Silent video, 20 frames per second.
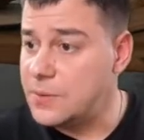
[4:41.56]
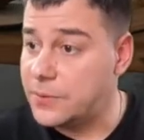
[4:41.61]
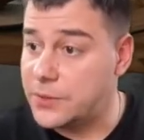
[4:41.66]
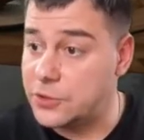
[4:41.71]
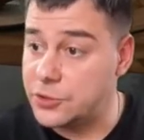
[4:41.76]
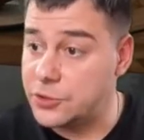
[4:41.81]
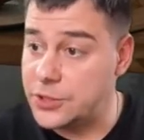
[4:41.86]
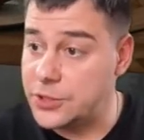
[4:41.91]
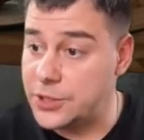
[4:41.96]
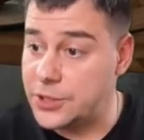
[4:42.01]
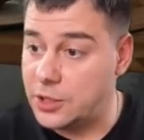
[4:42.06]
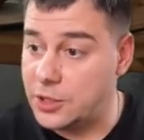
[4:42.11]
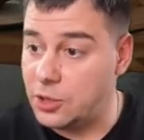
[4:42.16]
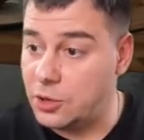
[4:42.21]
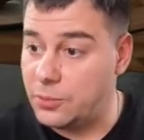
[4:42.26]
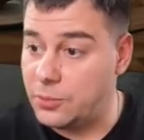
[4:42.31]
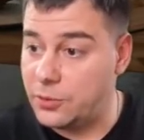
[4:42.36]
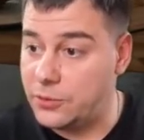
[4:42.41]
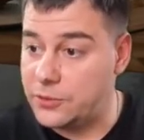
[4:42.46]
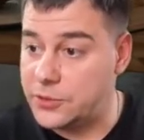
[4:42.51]
There's in the
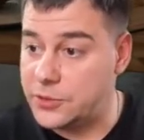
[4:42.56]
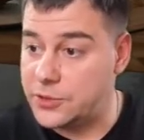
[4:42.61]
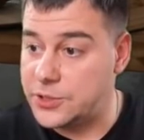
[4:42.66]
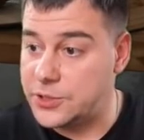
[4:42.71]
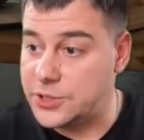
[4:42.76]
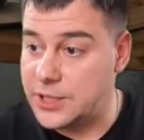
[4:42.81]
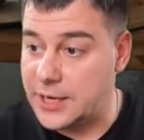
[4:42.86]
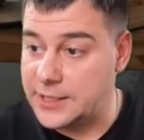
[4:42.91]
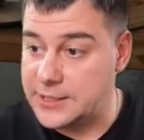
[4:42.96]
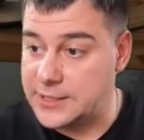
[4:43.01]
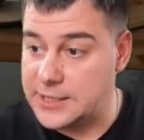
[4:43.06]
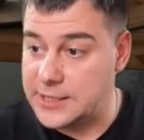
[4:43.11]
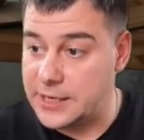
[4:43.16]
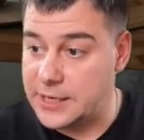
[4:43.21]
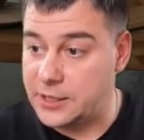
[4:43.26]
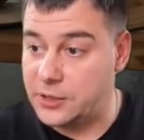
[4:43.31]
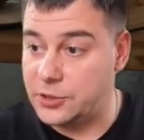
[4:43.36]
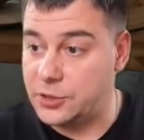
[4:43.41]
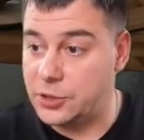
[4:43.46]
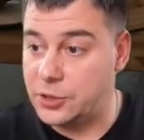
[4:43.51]
global, there's site
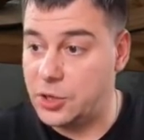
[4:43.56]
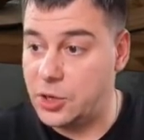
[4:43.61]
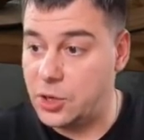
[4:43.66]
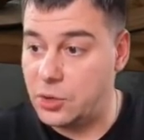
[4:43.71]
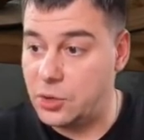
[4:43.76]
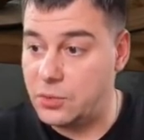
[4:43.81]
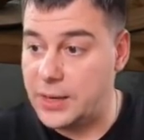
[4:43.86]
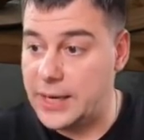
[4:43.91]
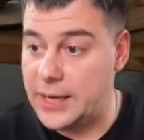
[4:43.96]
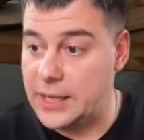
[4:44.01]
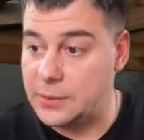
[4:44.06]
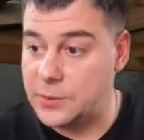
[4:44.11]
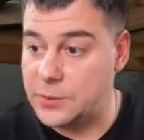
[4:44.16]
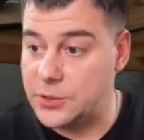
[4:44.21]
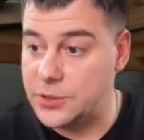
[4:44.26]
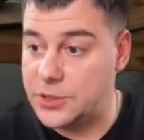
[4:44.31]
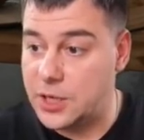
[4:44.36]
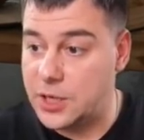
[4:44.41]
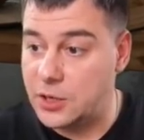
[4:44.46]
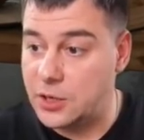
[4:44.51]
title and logo,
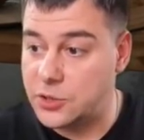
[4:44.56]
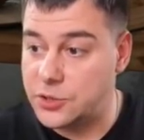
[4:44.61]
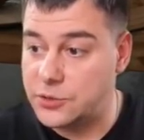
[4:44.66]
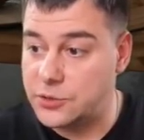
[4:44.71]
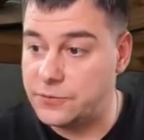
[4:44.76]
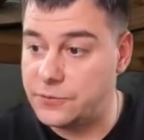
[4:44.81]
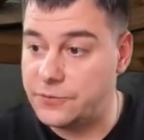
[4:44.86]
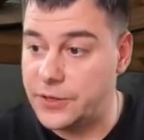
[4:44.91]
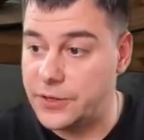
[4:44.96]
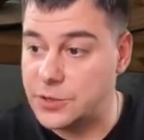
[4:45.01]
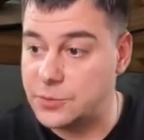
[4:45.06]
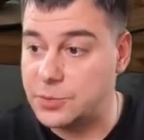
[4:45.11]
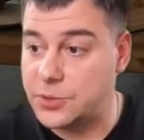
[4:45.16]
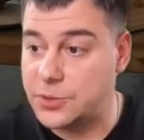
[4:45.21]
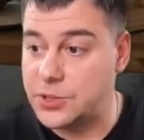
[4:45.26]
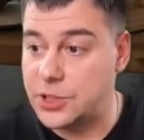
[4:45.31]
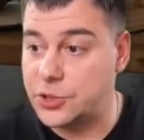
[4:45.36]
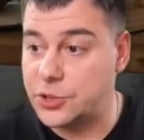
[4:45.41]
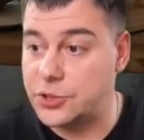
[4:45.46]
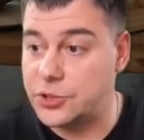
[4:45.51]
elements, colors, and fixed
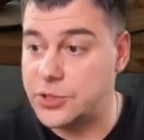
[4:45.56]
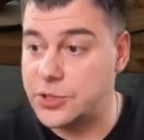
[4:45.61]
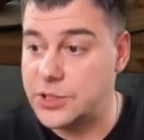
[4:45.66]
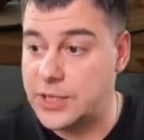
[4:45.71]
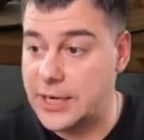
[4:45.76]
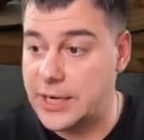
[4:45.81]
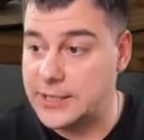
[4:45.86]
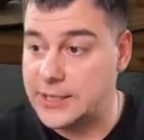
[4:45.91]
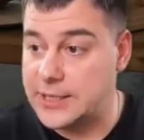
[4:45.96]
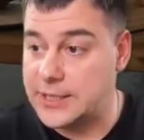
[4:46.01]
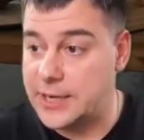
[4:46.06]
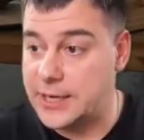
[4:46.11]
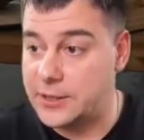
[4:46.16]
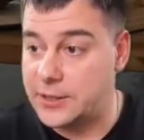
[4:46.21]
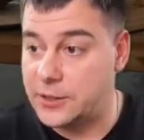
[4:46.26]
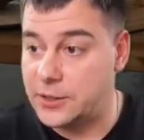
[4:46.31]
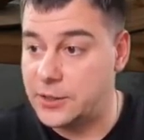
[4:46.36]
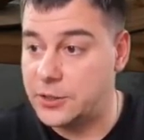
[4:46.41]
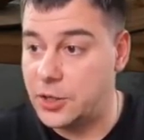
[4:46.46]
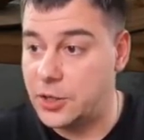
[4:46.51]
position. Site
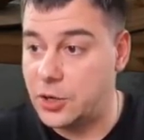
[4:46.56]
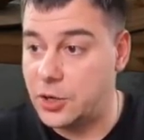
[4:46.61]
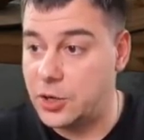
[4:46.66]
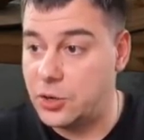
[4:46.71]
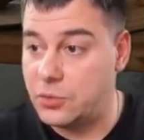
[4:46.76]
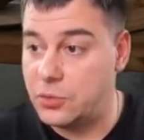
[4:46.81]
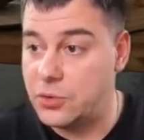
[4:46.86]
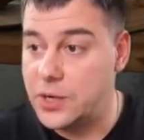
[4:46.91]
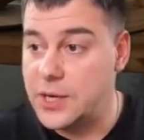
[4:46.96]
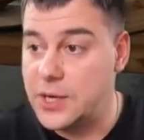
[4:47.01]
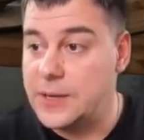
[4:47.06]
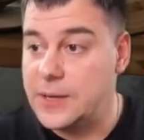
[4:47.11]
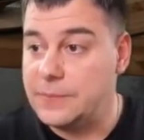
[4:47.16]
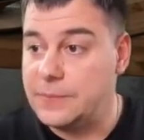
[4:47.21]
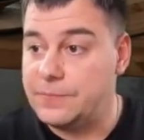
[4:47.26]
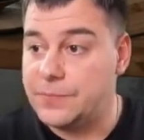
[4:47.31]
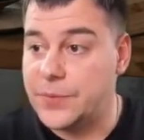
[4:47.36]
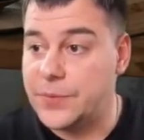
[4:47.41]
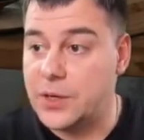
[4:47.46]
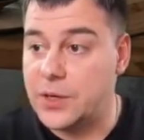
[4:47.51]
title and logo.
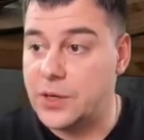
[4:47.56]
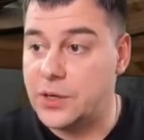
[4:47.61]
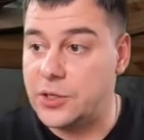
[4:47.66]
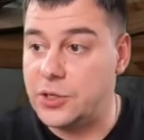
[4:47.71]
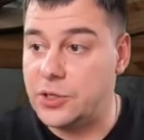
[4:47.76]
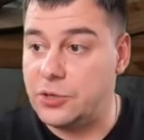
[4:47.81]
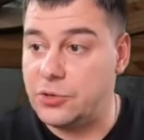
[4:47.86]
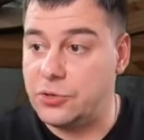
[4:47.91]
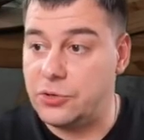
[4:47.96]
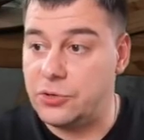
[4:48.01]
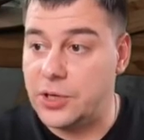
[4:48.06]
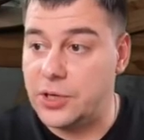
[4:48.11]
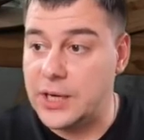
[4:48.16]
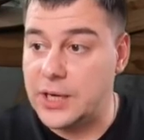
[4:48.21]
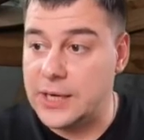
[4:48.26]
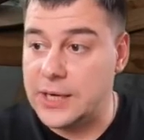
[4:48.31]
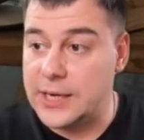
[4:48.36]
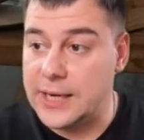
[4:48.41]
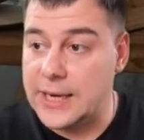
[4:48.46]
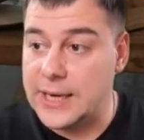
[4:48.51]
Now you
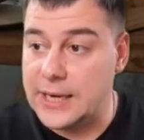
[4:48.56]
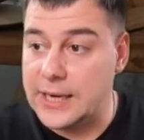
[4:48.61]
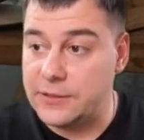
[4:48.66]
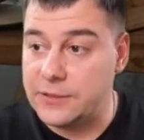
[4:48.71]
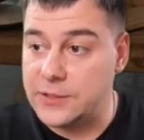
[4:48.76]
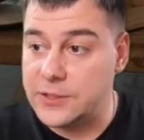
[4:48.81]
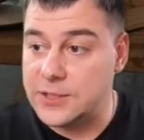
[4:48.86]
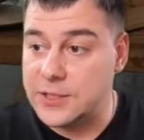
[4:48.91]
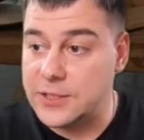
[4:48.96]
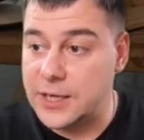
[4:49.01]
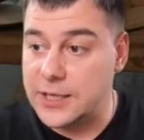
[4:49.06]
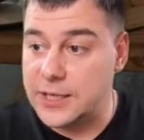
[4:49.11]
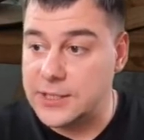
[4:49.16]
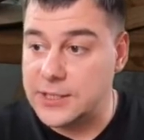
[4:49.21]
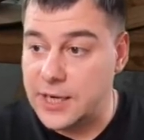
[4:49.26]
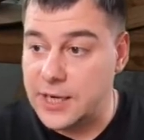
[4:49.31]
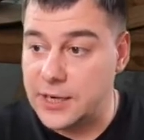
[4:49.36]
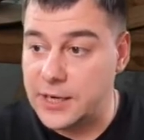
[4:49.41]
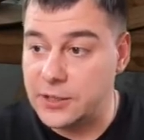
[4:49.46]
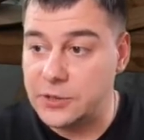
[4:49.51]
can edit the site
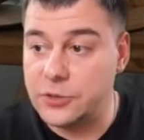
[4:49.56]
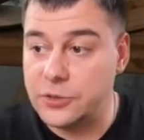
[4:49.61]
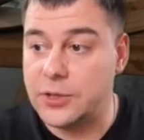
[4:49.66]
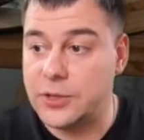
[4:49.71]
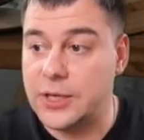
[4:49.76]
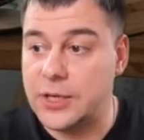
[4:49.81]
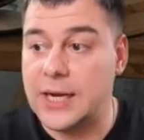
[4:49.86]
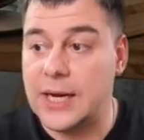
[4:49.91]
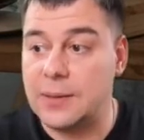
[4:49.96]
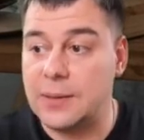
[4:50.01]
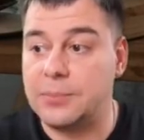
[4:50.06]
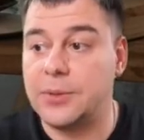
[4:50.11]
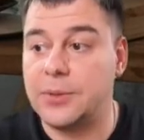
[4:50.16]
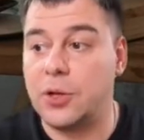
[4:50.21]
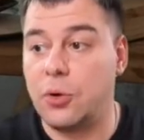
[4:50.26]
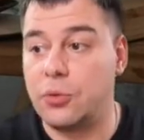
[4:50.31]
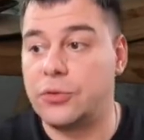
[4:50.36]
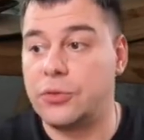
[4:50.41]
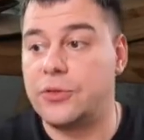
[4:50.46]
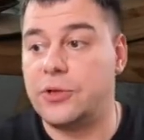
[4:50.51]
title, you can
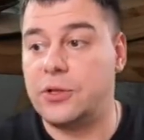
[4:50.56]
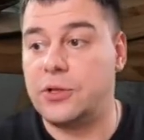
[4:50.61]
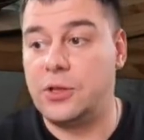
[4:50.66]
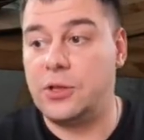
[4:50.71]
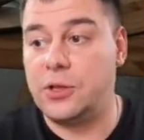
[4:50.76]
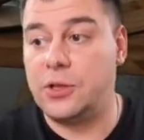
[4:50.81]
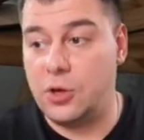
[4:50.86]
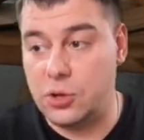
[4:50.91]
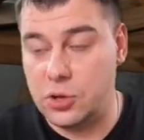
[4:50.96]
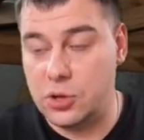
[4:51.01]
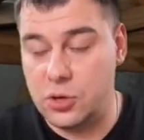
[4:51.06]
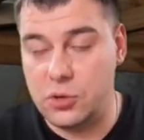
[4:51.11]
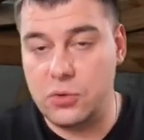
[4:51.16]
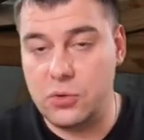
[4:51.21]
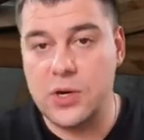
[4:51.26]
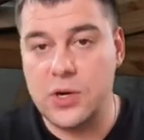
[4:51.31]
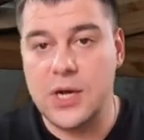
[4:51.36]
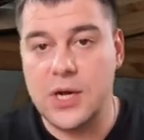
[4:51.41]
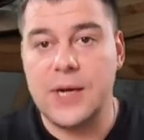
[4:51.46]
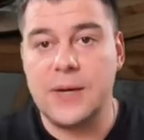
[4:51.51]
upload the
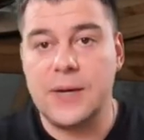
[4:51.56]
logo,